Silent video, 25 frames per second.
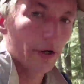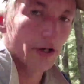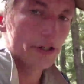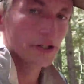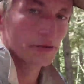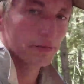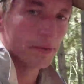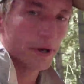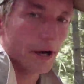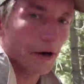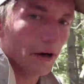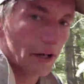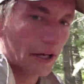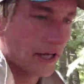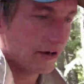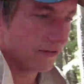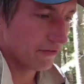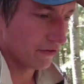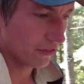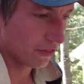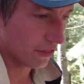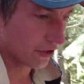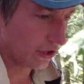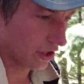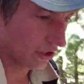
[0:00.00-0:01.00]
it's about
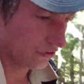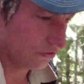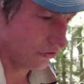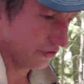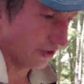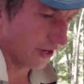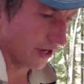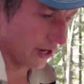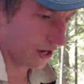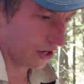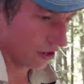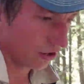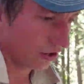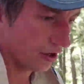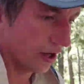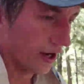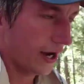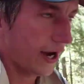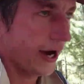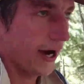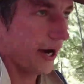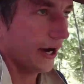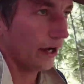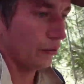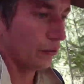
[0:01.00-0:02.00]
11:30 now,
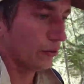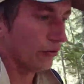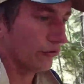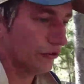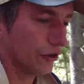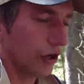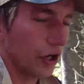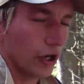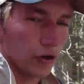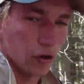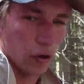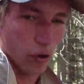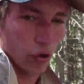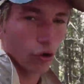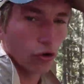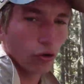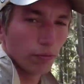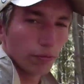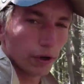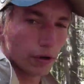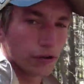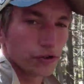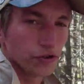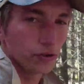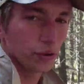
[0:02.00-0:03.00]
and we've done
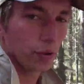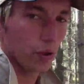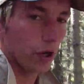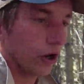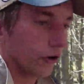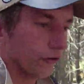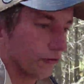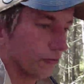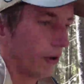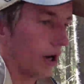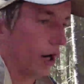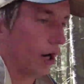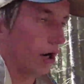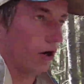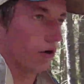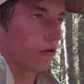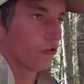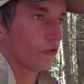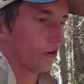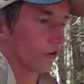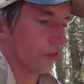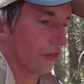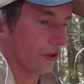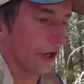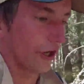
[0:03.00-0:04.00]
almost 12 miles,
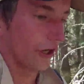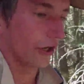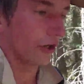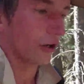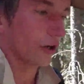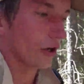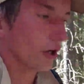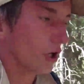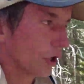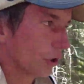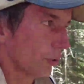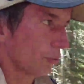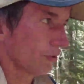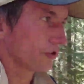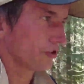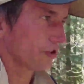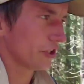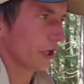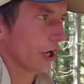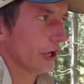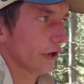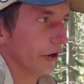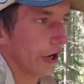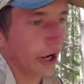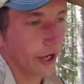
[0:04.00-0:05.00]
I think. We
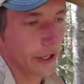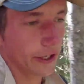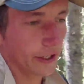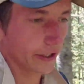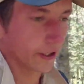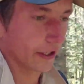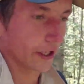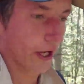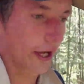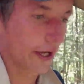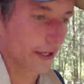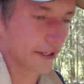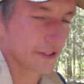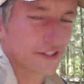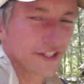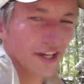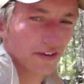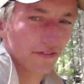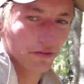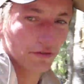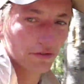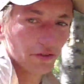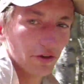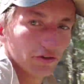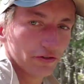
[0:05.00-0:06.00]
started hiking at like
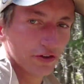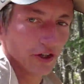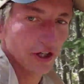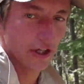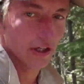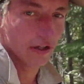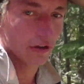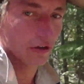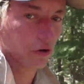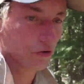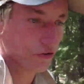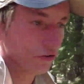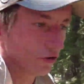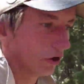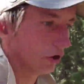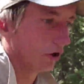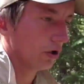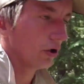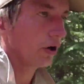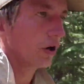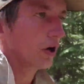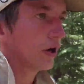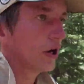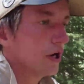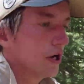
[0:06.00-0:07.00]
7:15 or
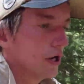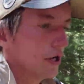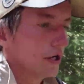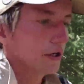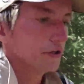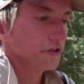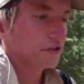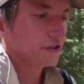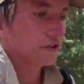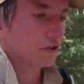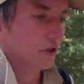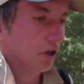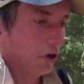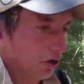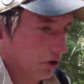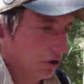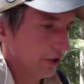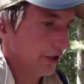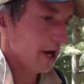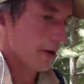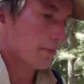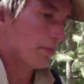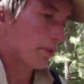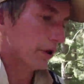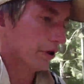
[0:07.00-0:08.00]
so. So
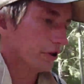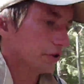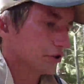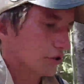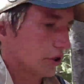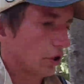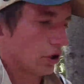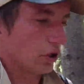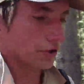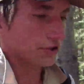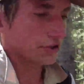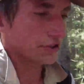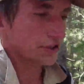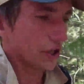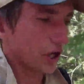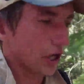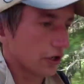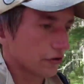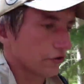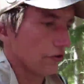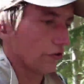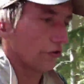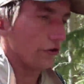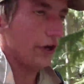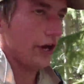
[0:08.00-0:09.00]
yeah, pretty solid
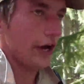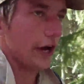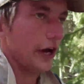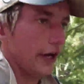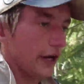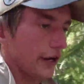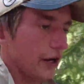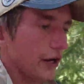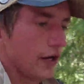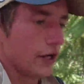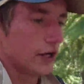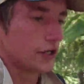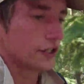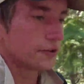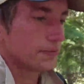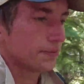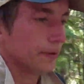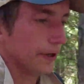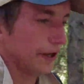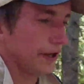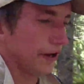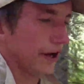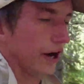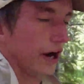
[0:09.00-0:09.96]
start to the day. It's been